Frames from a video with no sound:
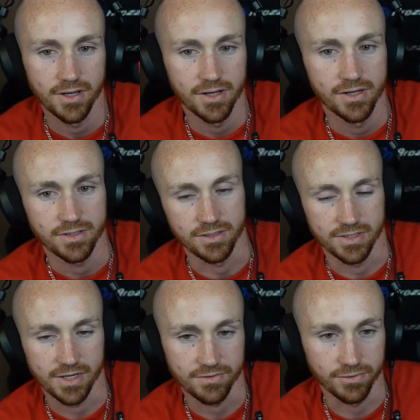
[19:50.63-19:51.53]

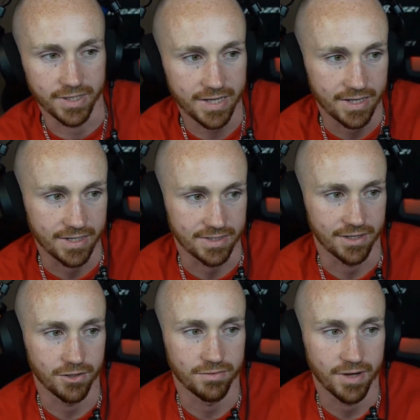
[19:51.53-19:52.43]
successful day. Because I know
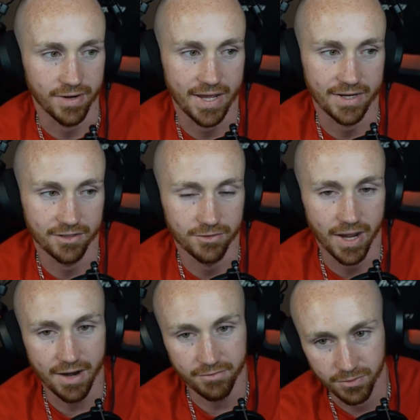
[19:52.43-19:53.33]
if I would have had to go
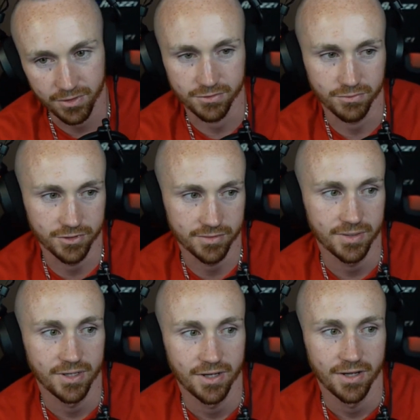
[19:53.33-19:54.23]
after work and swim,
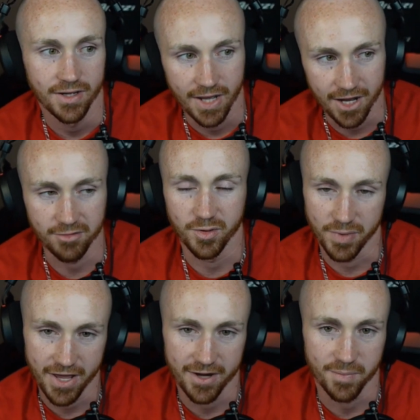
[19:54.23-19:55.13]
I would have been
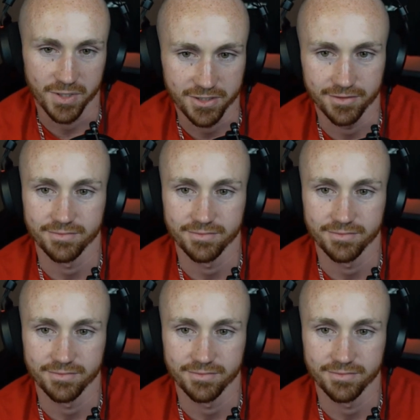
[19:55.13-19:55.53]
mad at myself.